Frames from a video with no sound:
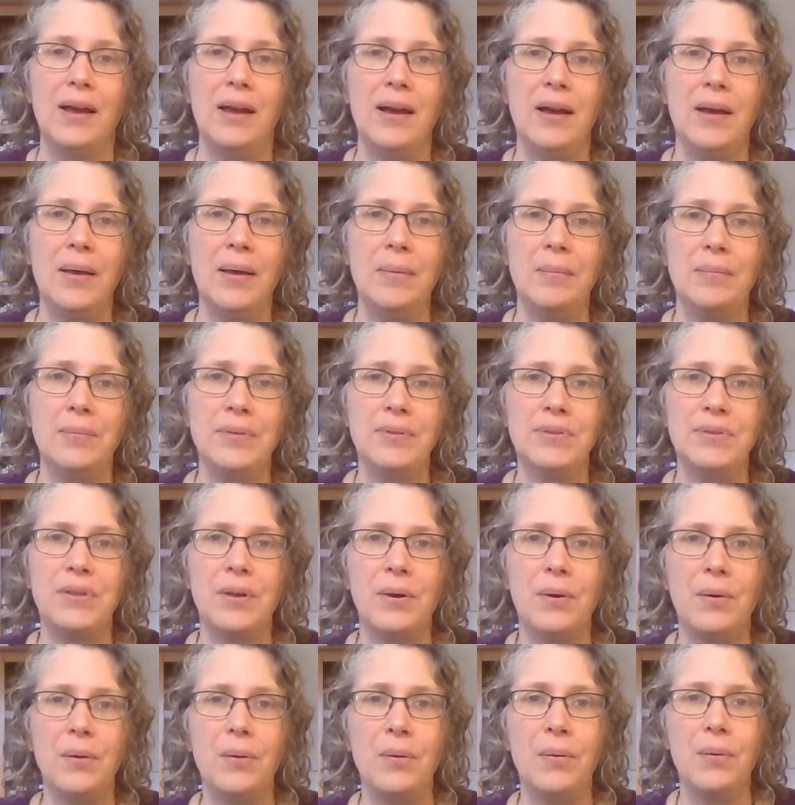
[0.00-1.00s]
um,
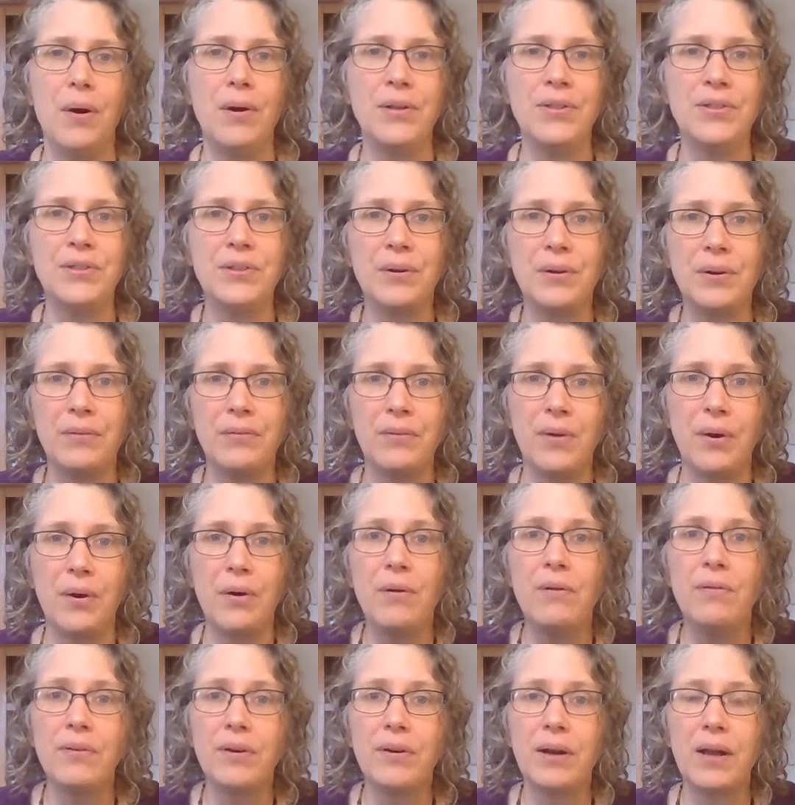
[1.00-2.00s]
so, sort of
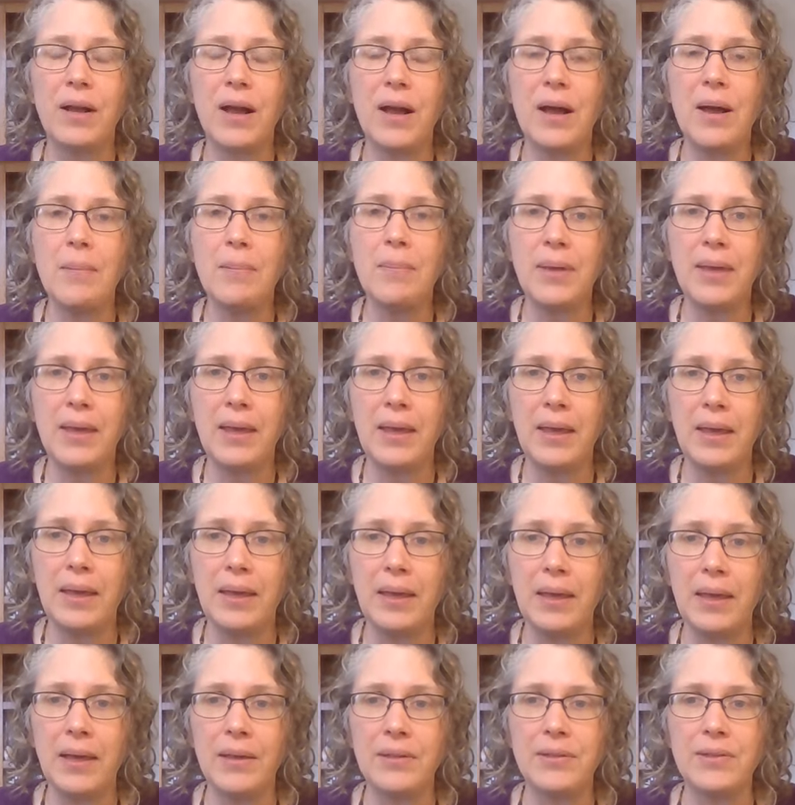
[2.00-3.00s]

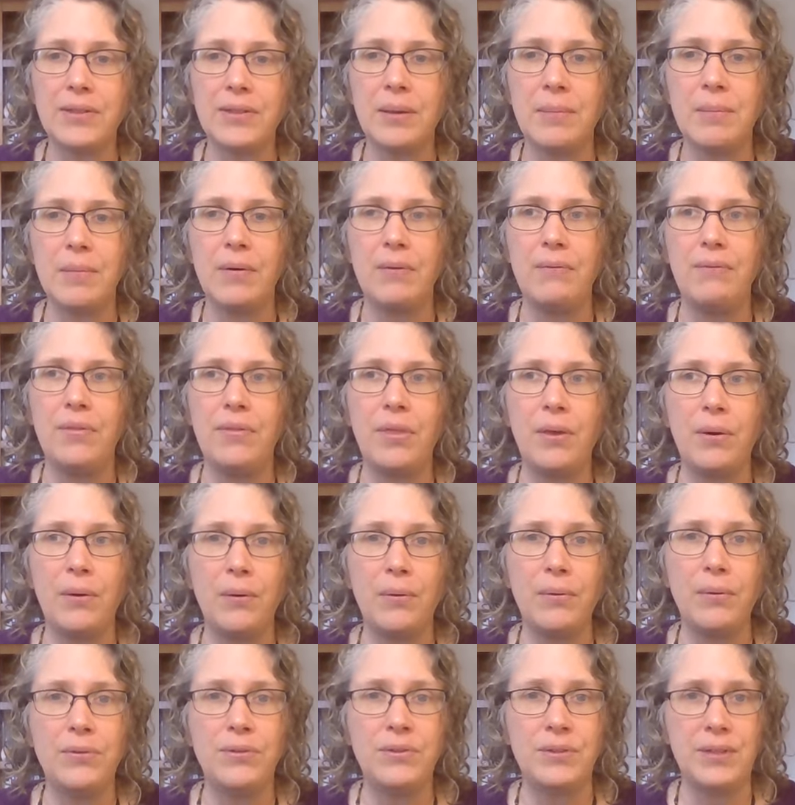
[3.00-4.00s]
overcoming some of
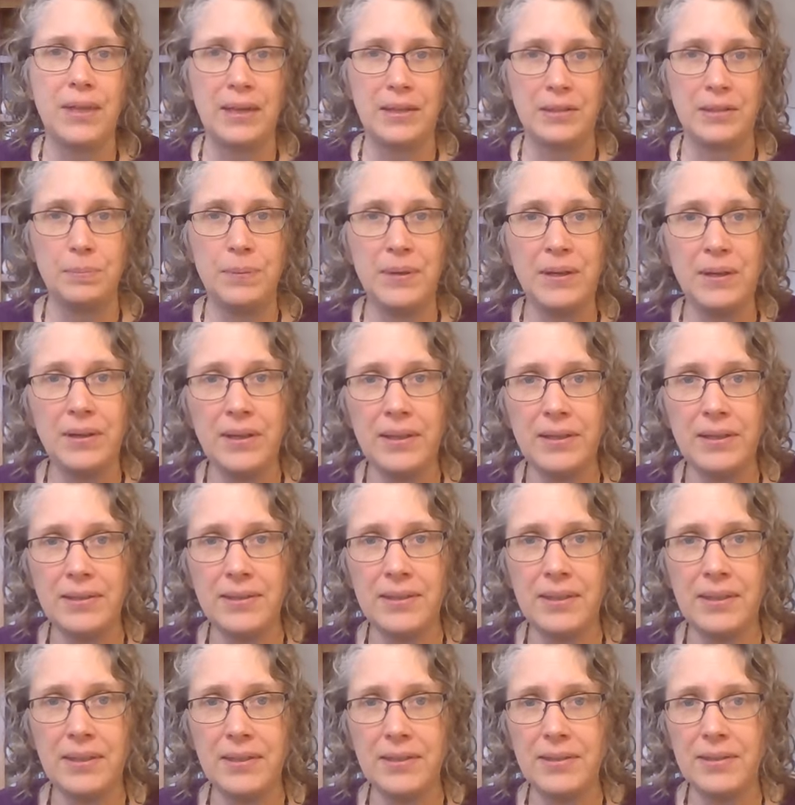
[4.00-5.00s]
those
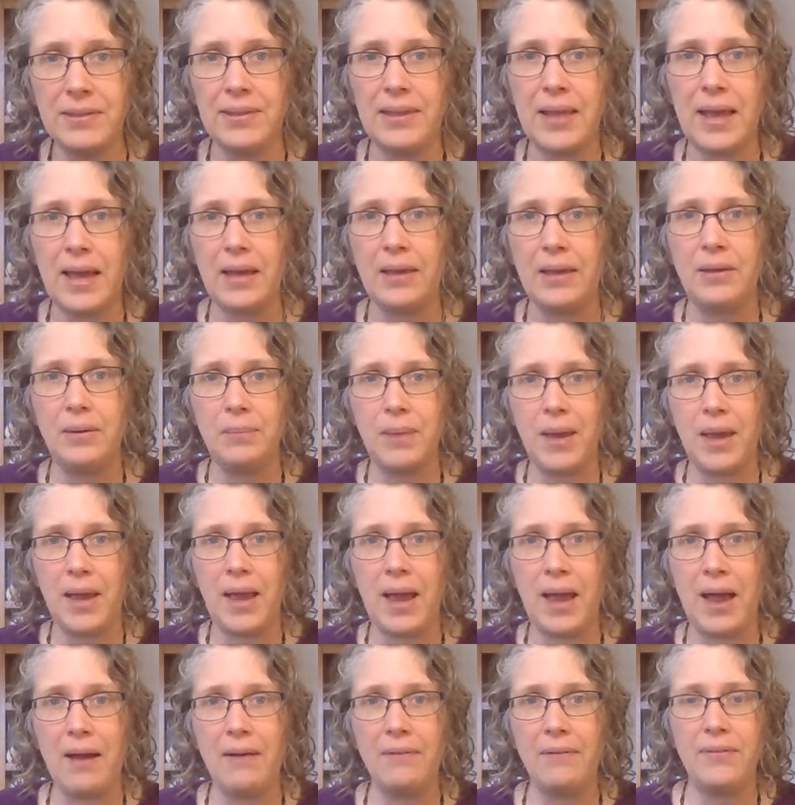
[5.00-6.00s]
experiences that you may
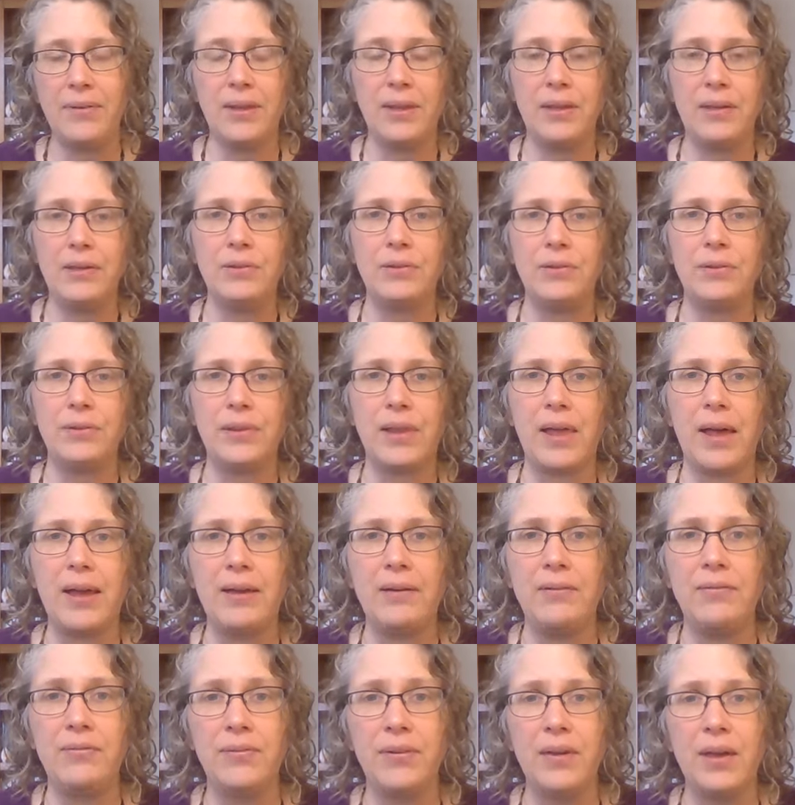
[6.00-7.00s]
have in your
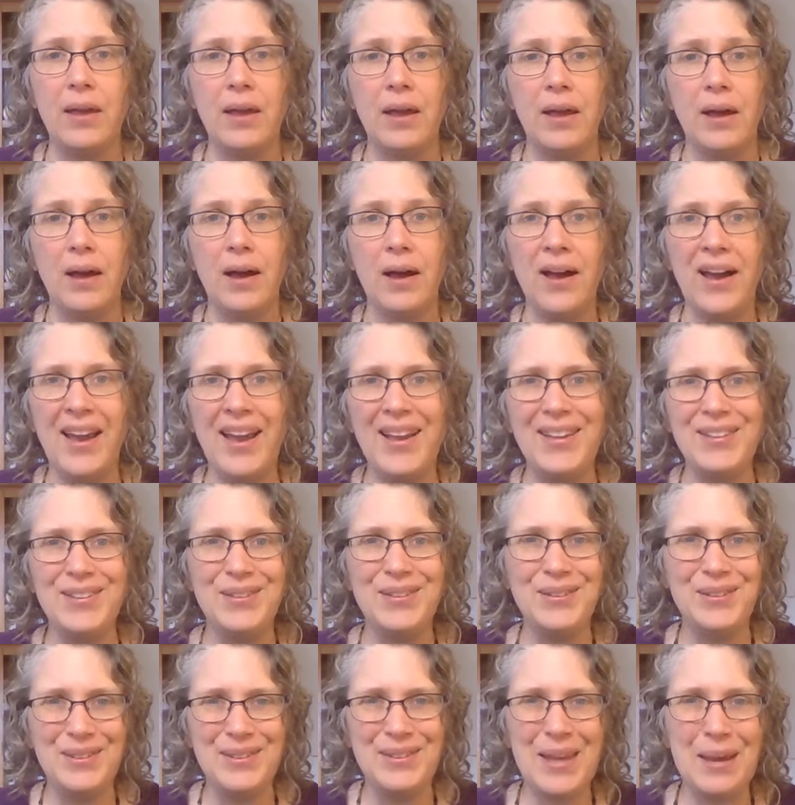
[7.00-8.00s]
life uh,
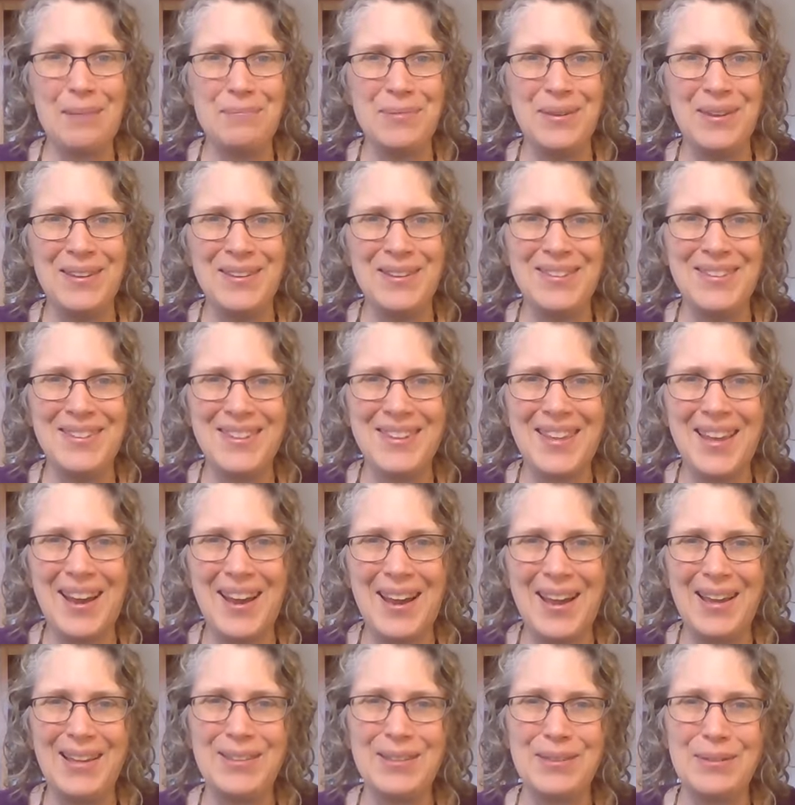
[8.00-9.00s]
as you step into the
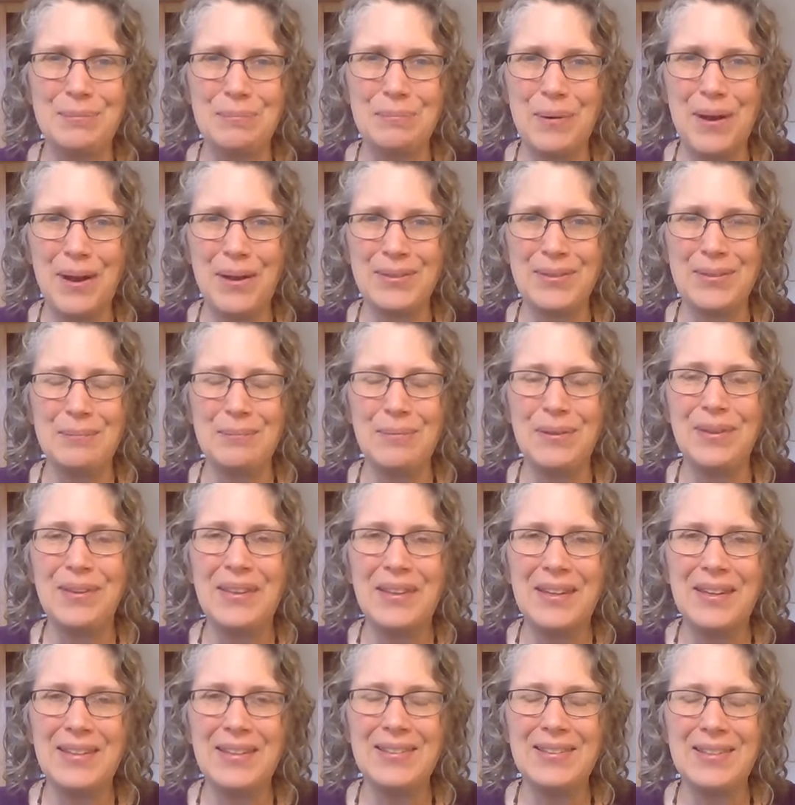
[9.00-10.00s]
highest
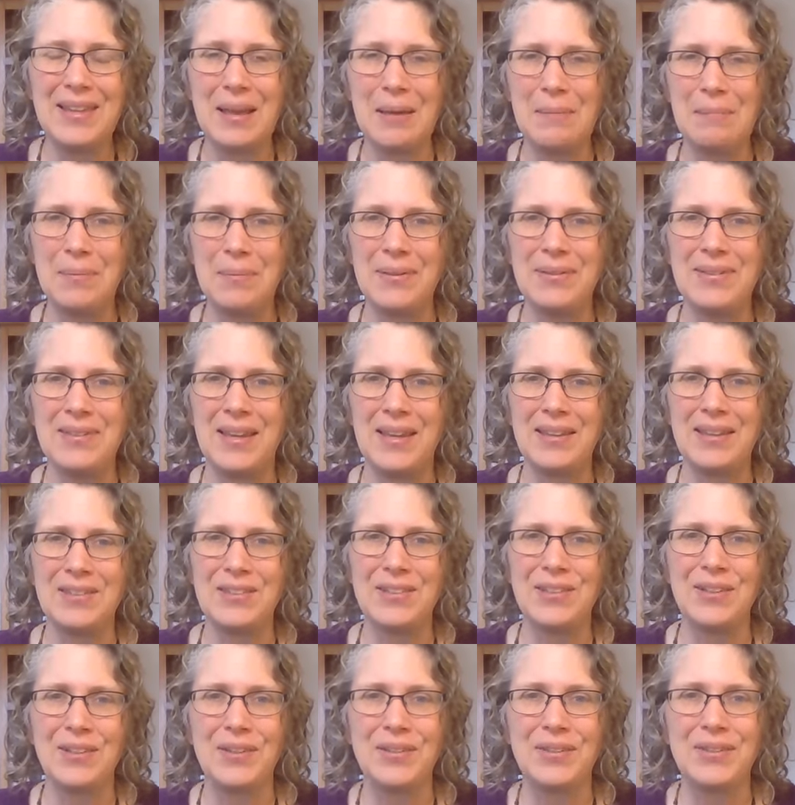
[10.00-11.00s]
possibilities and
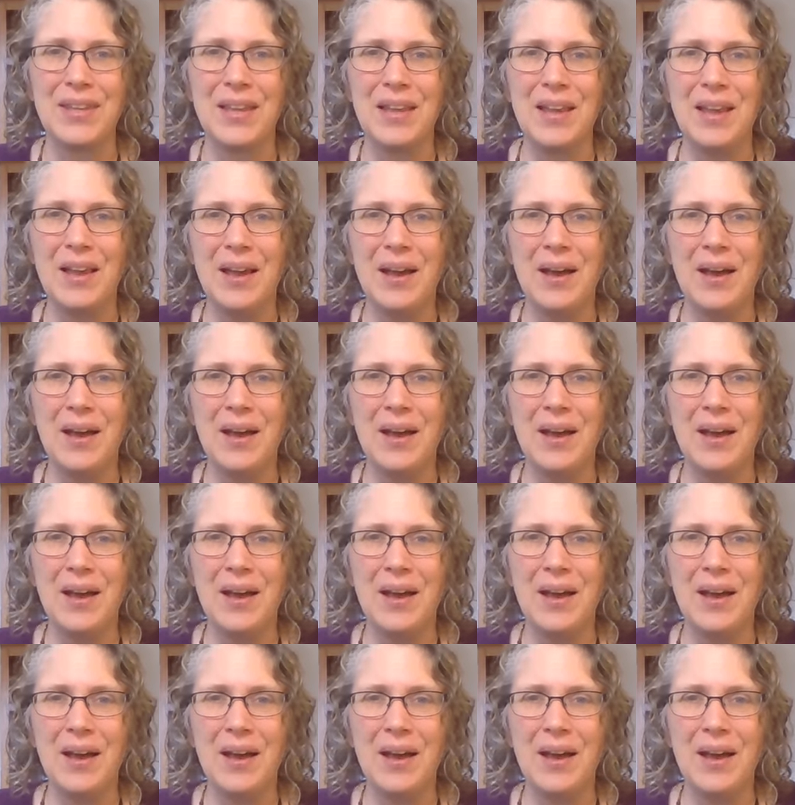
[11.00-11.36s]
potentials.